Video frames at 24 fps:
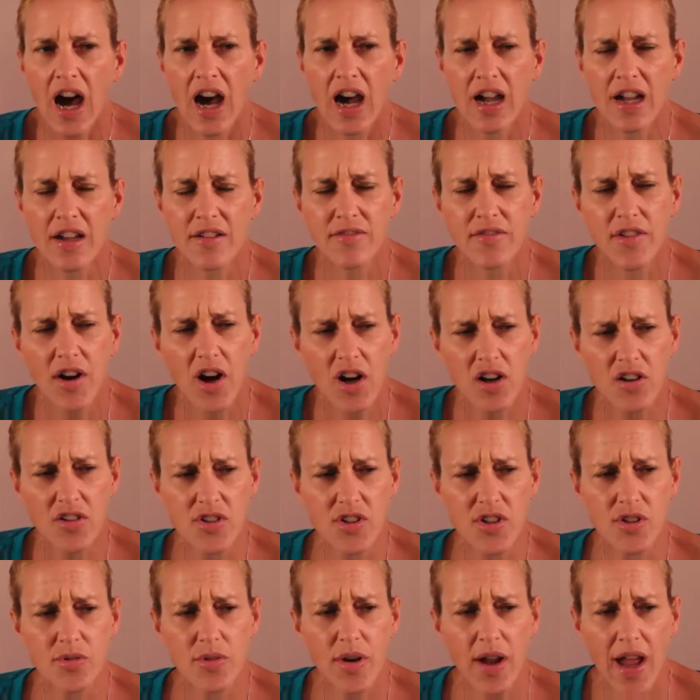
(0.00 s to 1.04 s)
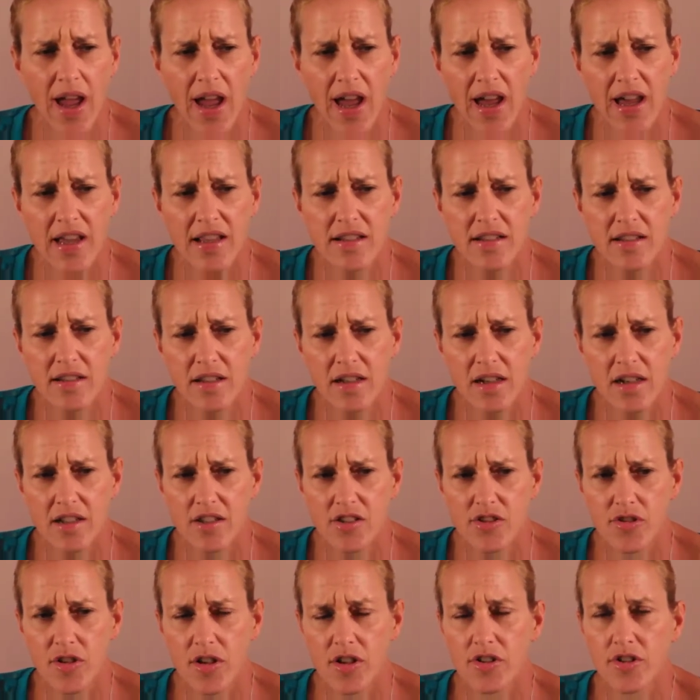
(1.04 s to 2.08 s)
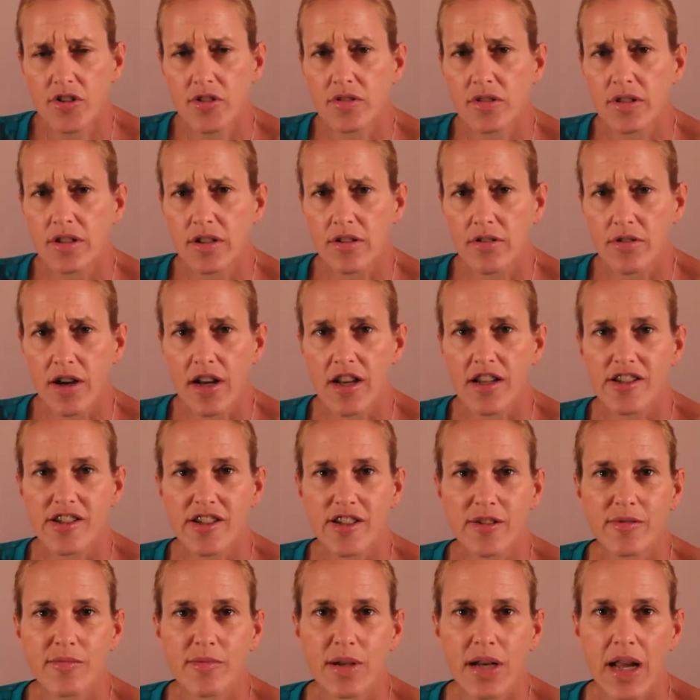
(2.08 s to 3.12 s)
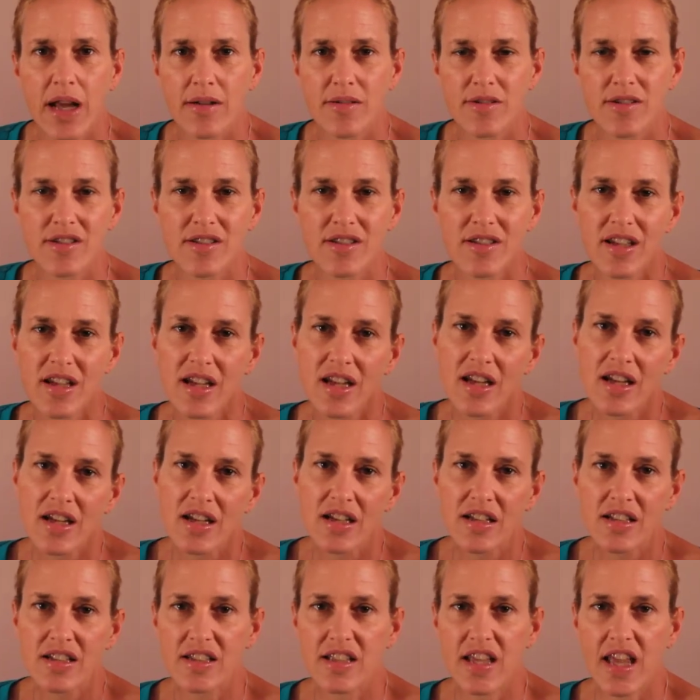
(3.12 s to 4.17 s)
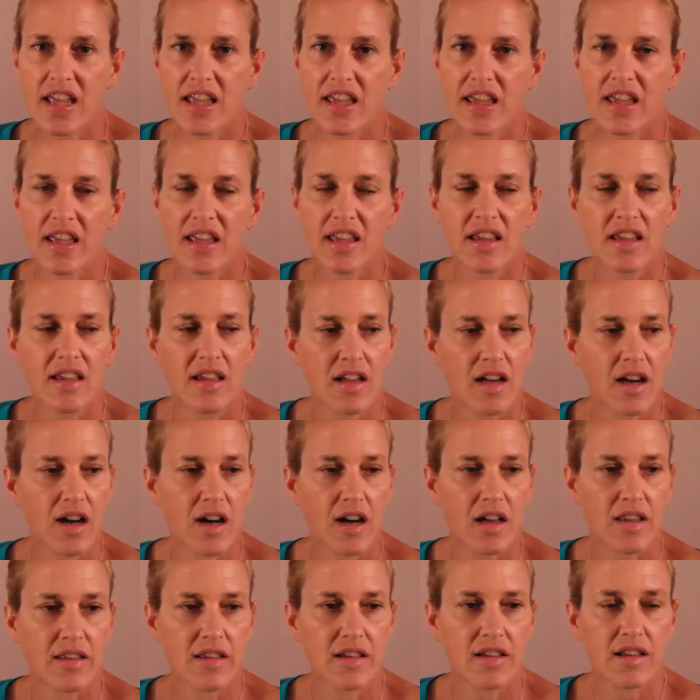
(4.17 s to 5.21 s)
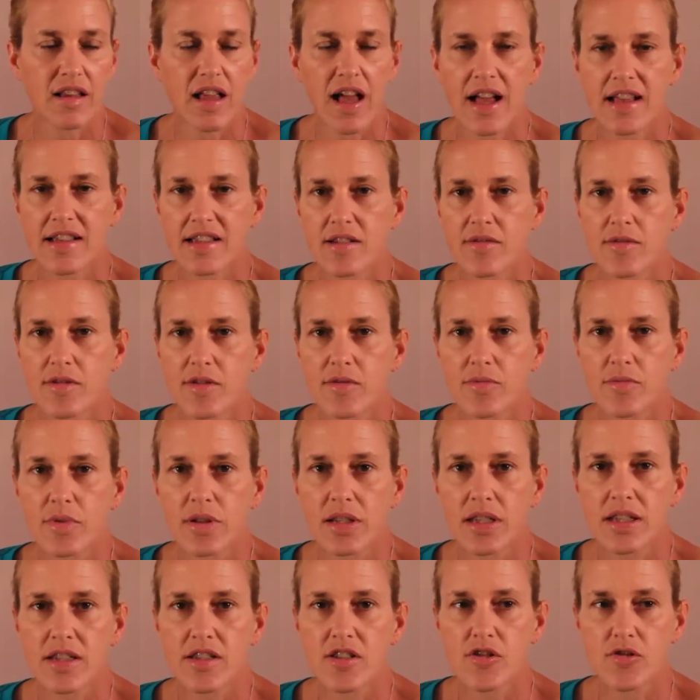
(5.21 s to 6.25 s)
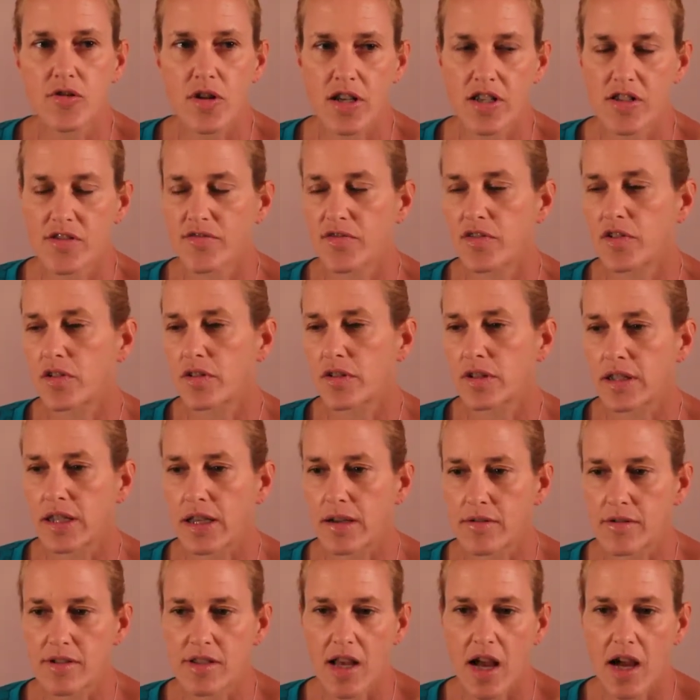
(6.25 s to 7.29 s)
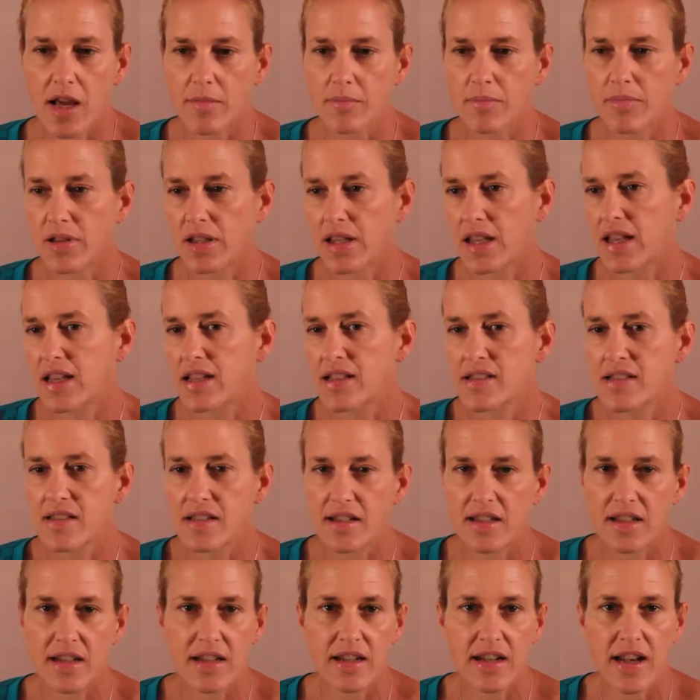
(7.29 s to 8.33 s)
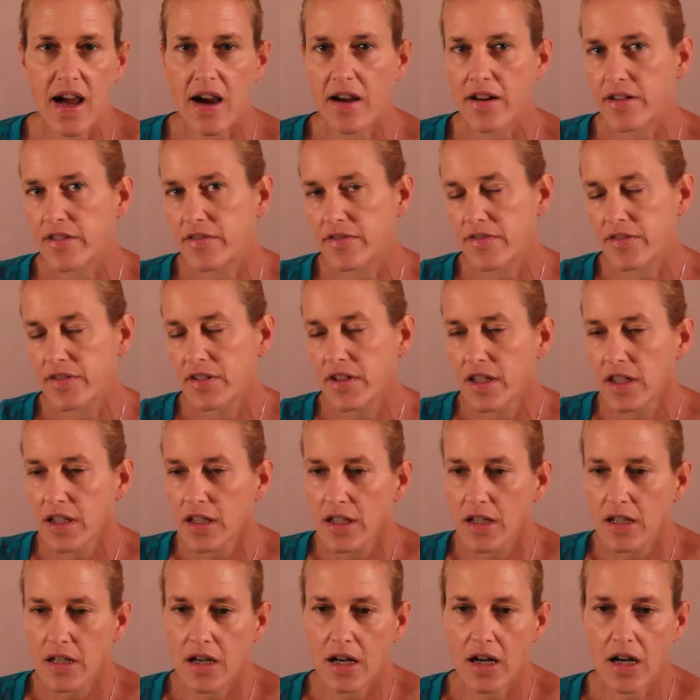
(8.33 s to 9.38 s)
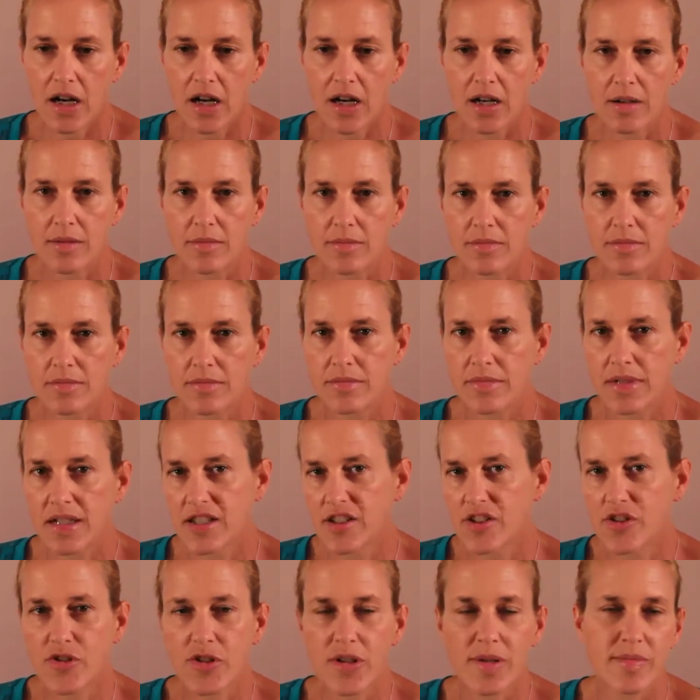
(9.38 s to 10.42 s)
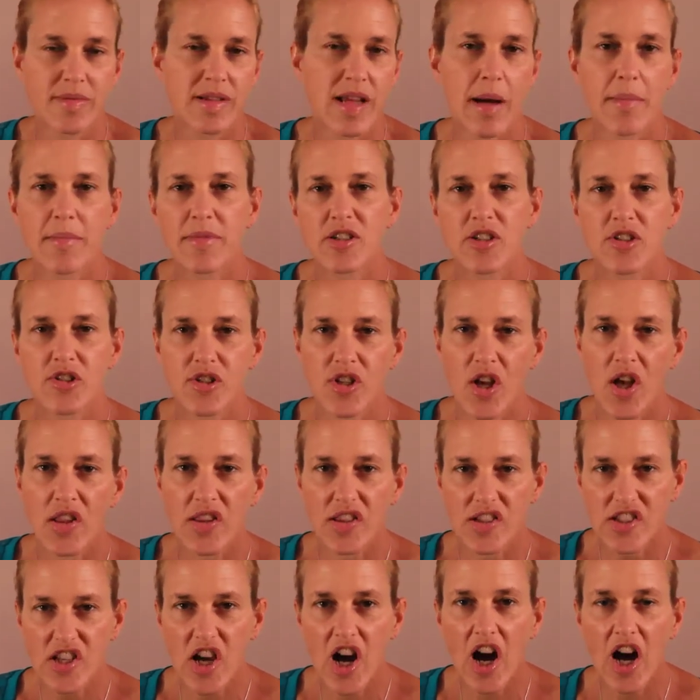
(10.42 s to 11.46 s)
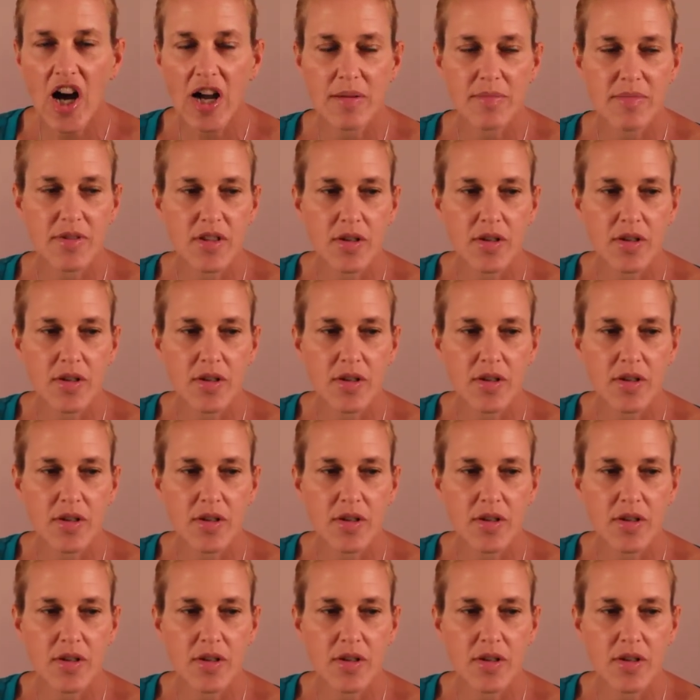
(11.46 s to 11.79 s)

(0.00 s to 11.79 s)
I've also had a structural integration when I was taking the class. It was really stressful, and I was on planes and in and out of extreme temperatures all the time.